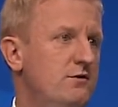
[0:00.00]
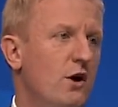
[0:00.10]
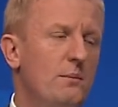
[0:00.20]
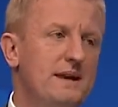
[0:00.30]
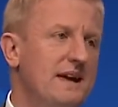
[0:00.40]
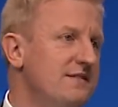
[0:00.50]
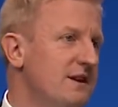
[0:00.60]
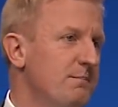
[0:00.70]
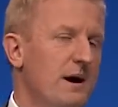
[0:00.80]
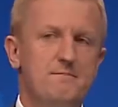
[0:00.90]

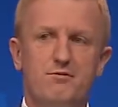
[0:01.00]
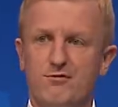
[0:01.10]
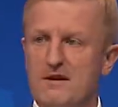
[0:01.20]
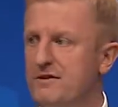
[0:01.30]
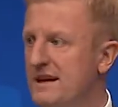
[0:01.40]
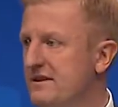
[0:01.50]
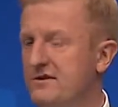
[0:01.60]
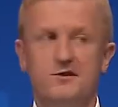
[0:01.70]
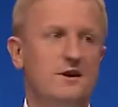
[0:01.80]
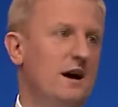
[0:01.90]
dominated by
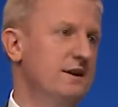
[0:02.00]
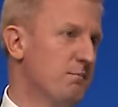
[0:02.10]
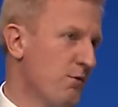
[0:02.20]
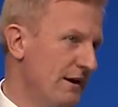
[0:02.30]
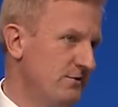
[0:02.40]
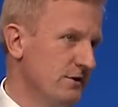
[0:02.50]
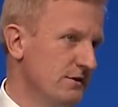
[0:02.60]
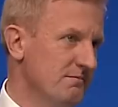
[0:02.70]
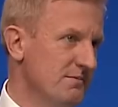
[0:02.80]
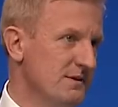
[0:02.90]
privilege and oppression,
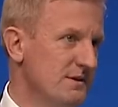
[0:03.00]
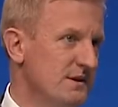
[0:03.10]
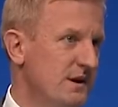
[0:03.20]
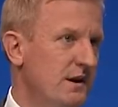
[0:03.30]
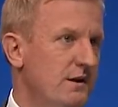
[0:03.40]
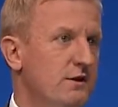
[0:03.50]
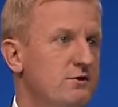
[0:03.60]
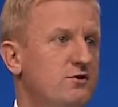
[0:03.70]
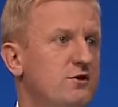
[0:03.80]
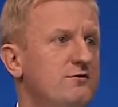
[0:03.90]

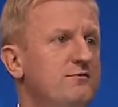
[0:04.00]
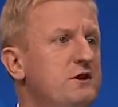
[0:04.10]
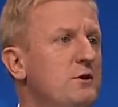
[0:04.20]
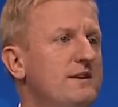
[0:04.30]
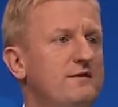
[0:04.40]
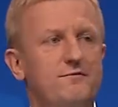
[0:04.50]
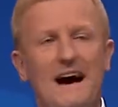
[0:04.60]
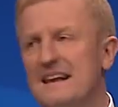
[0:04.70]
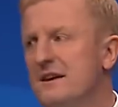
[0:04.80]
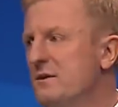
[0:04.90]
that should view its
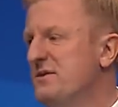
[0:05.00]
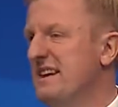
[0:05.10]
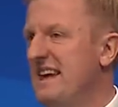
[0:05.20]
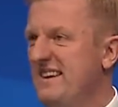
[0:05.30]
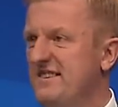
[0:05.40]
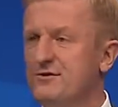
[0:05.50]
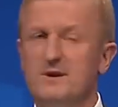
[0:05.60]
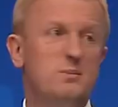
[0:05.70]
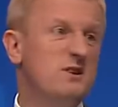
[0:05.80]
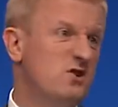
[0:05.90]
values and
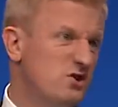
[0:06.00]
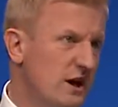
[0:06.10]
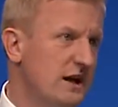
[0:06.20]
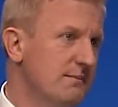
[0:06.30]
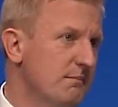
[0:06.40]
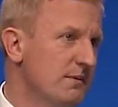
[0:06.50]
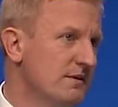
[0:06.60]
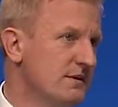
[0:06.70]
history with shame.